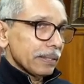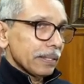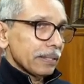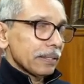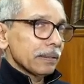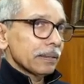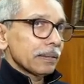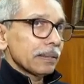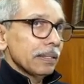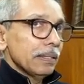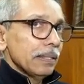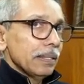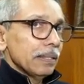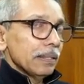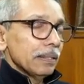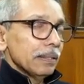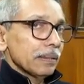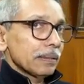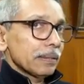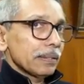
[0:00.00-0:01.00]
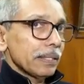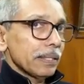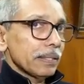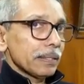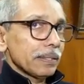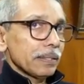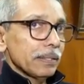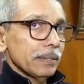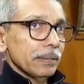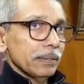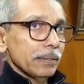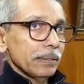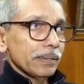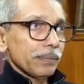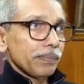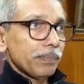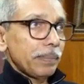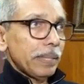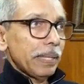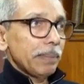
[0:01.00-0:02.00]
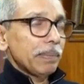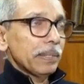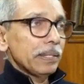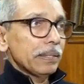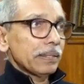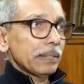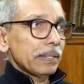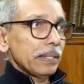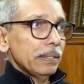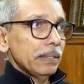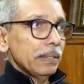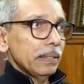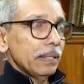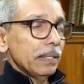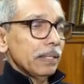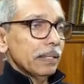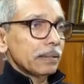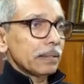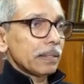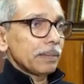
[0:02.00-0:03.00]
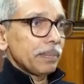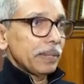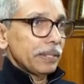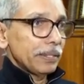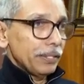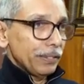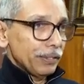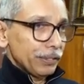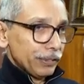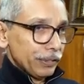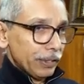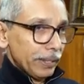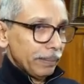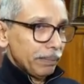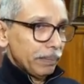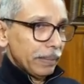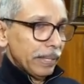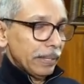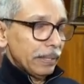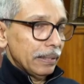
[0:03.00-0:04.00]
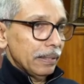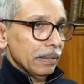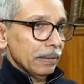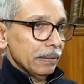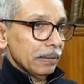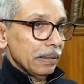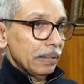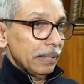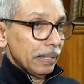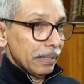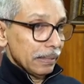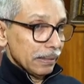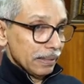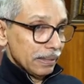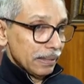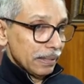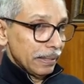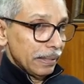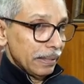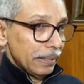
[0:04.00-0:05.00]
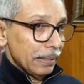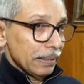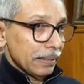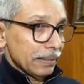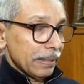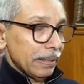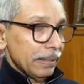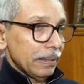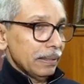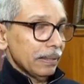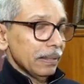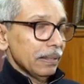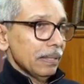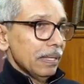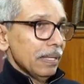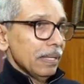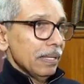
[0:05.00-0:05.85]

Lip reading: There are 6 papers in entrepreneurship and legal studies and